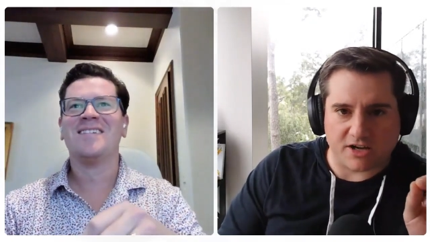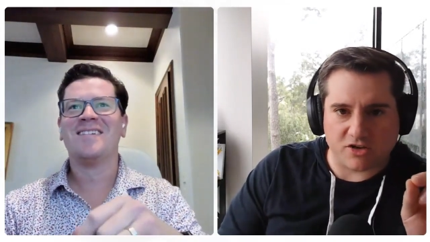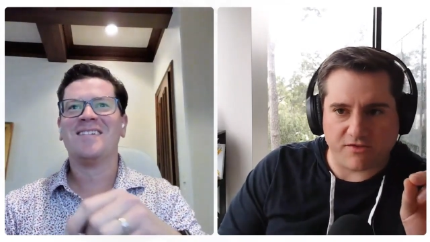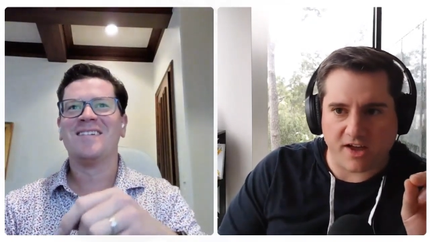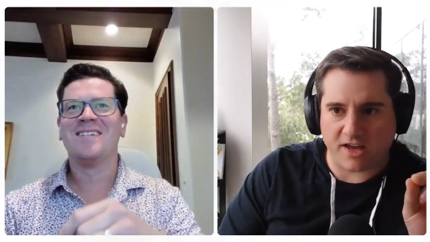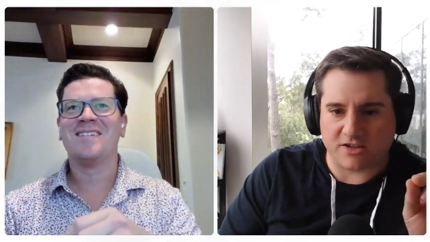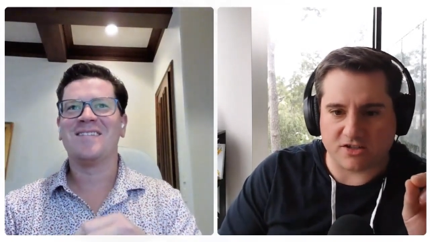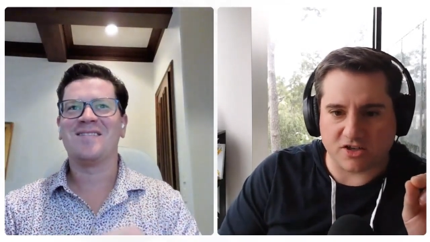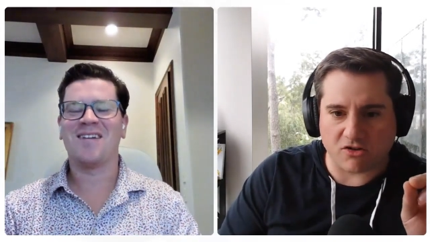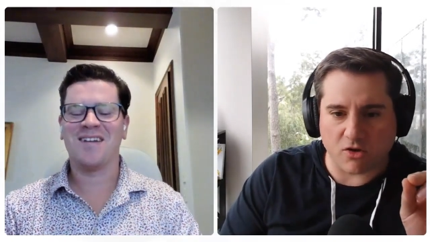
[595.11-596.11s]
Speaker 1: You've had
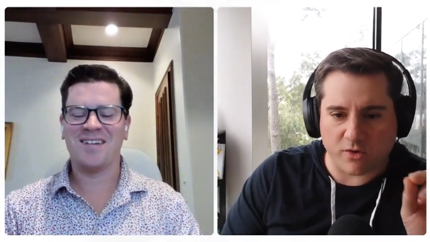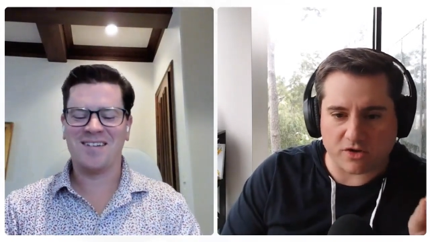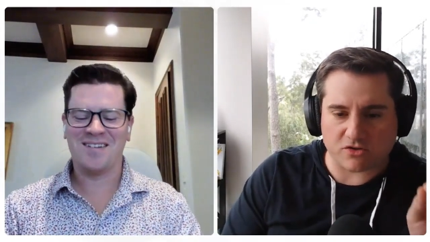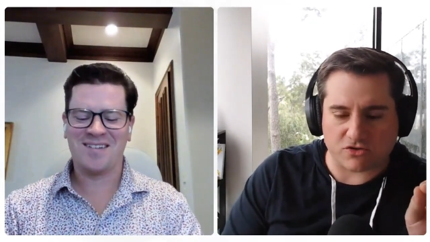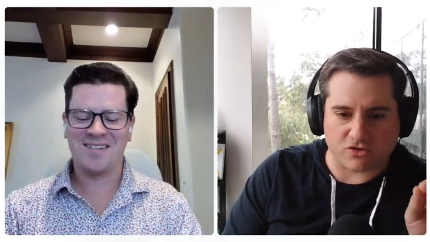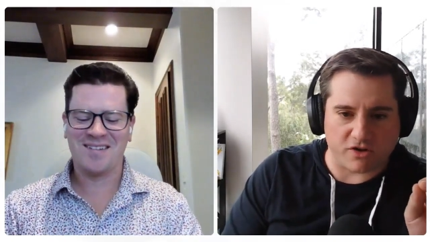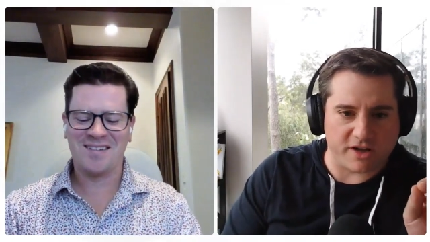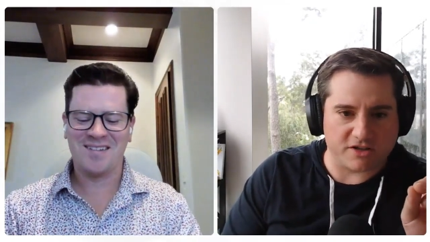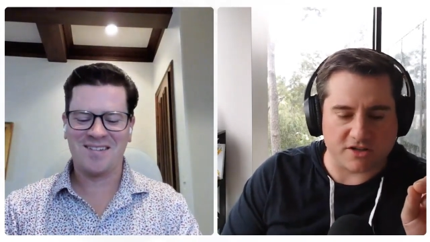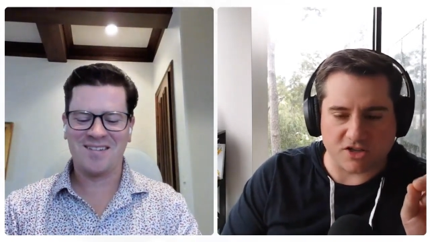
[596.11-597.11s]
zero right. interest
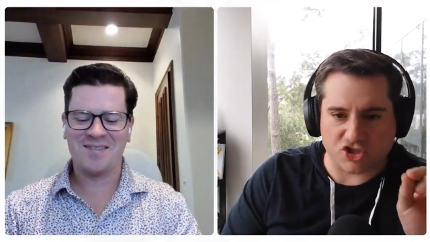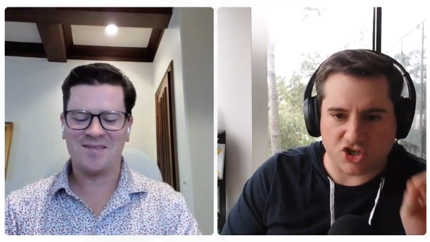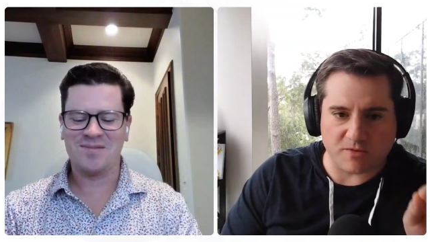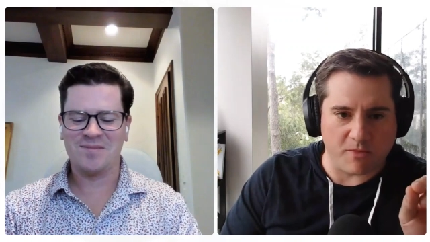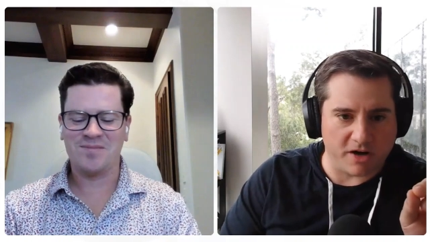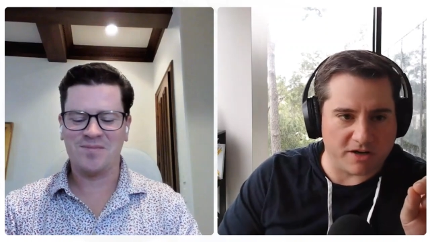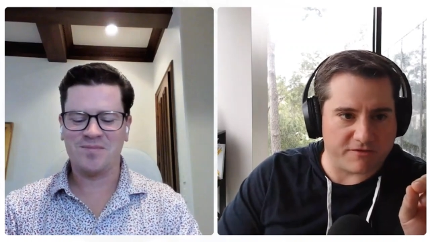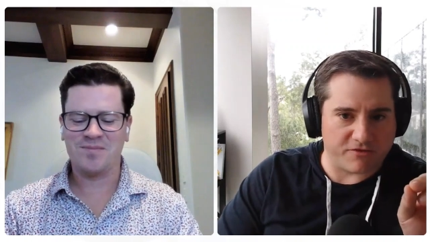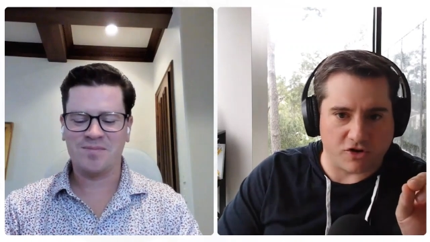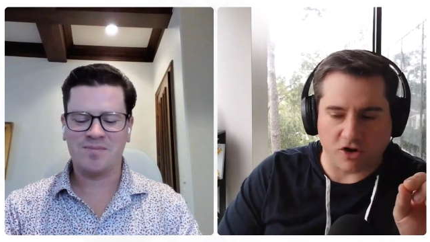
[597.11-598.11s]
rates and cheap money
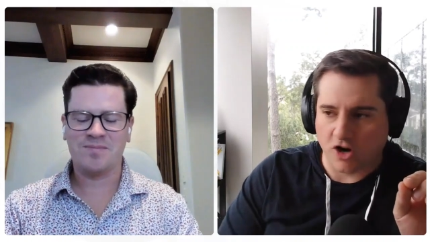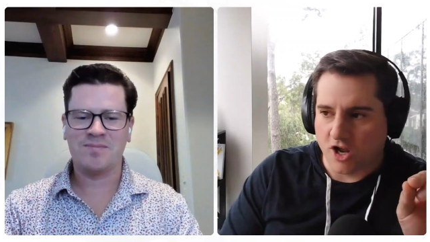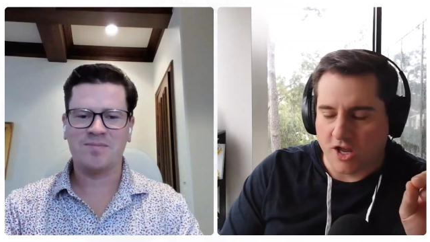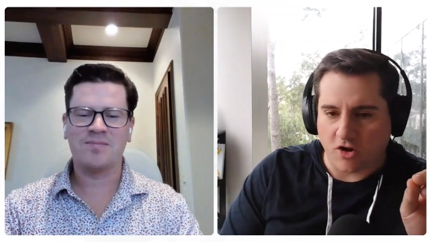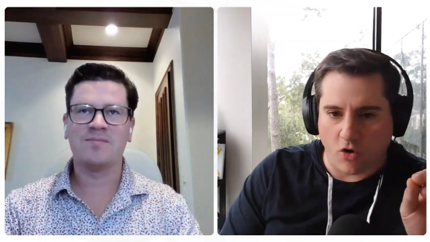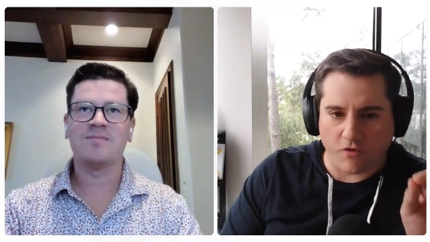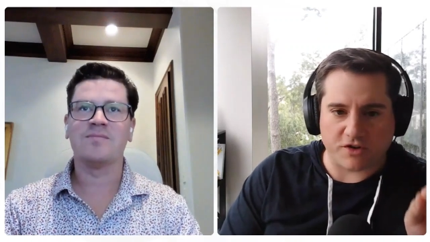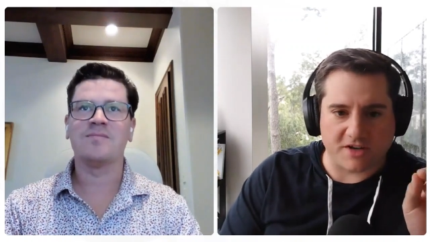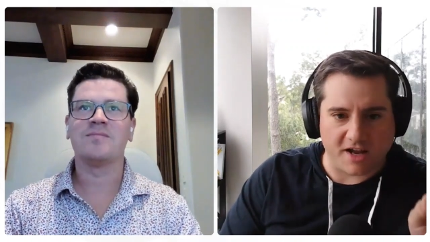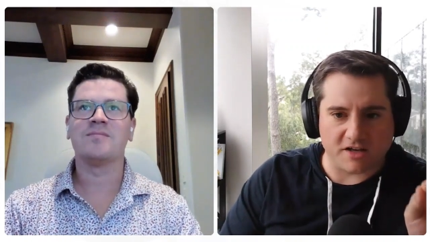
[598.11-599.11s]
for over
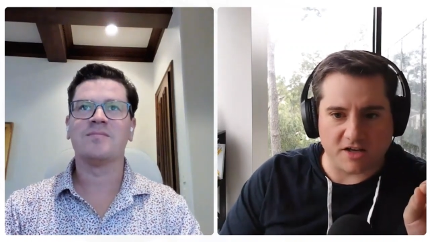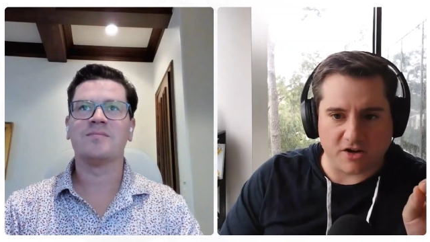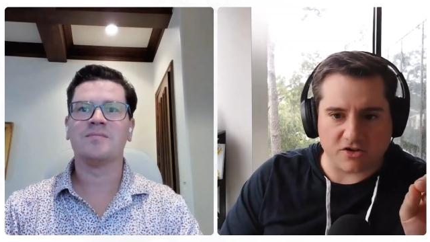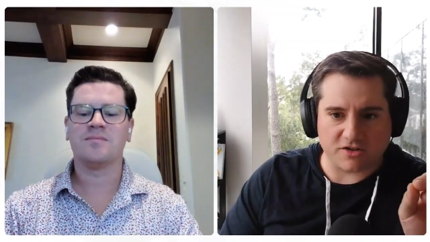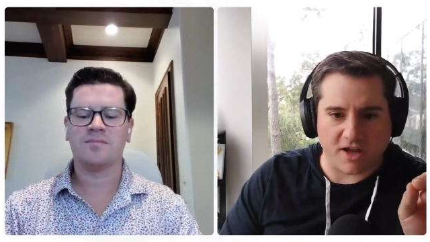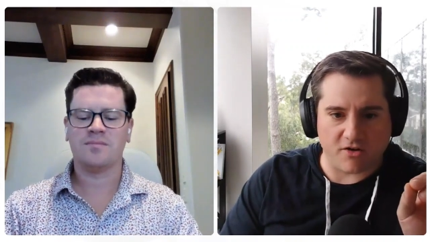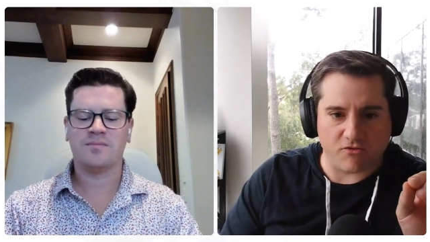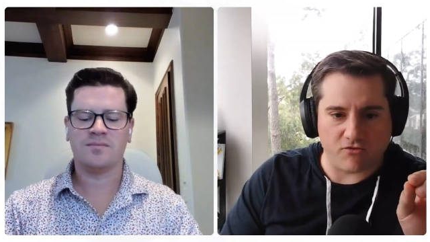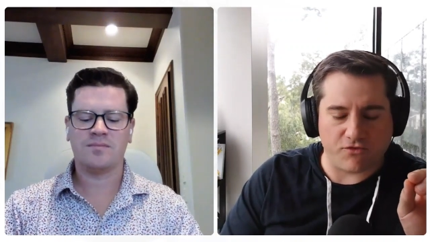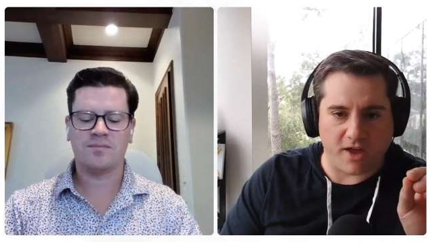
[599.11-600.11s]
10 years that
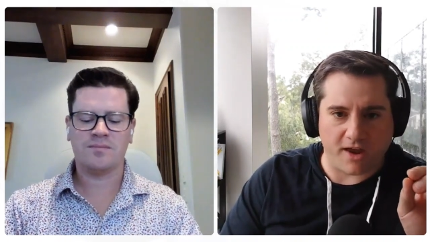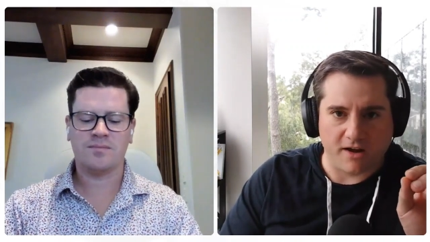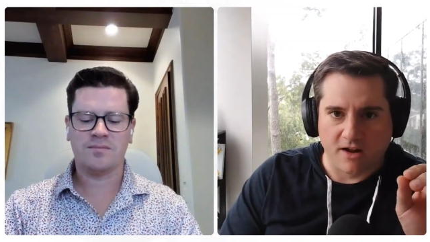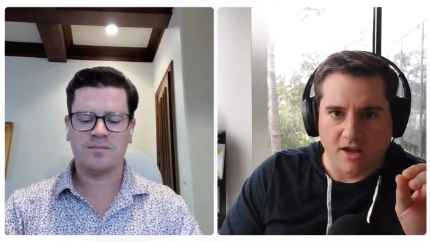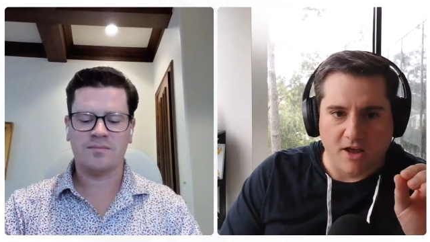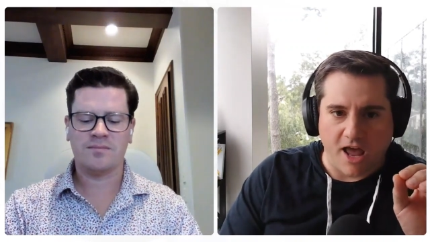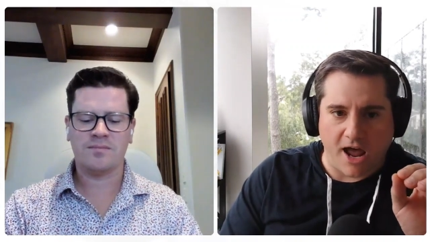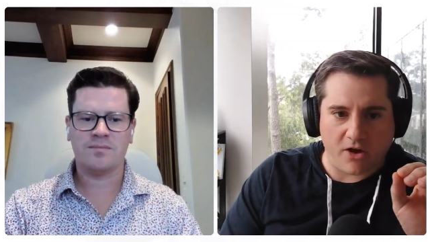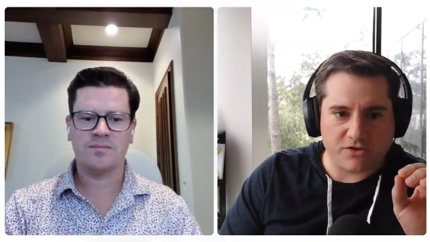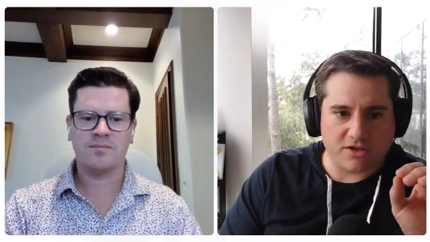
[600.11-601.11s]
that
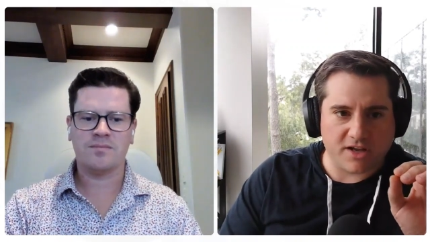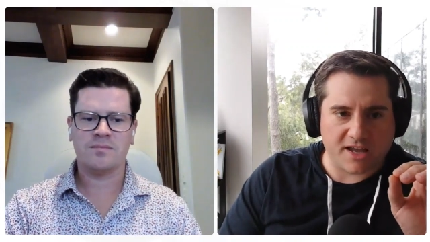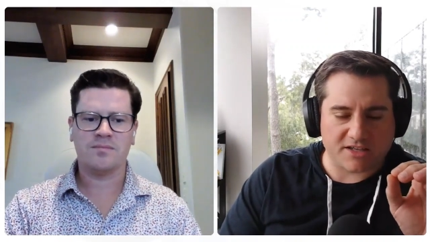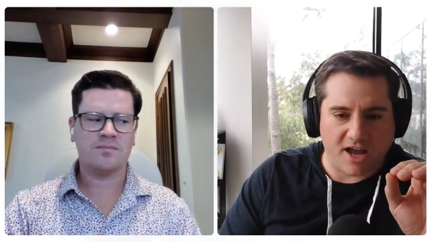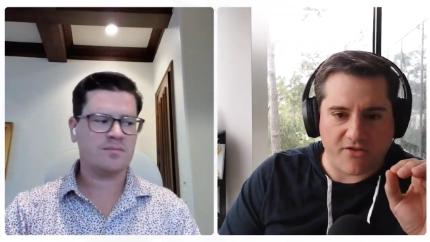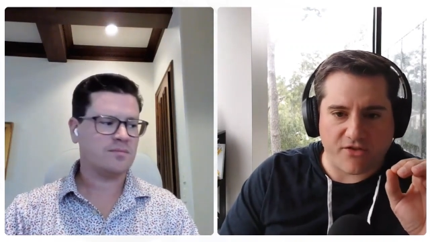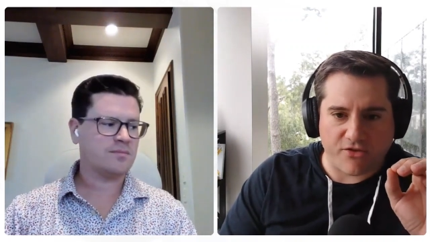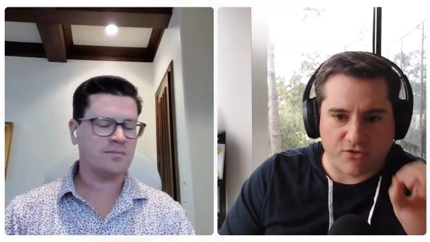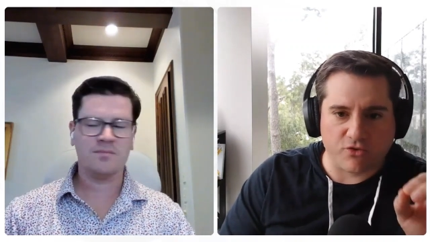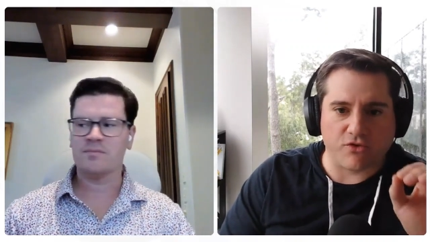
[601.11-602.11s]
housing has gone
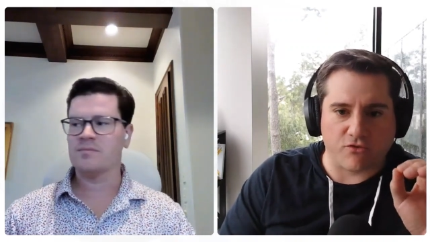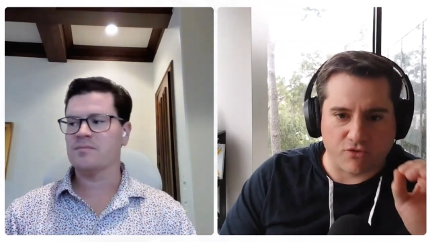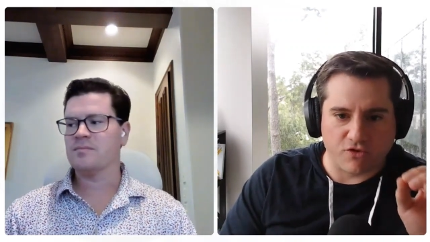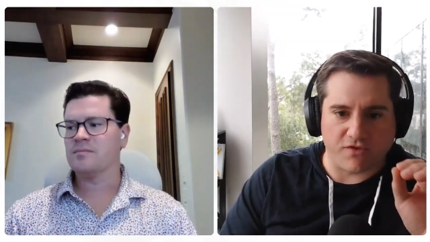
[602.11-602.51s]
through the roof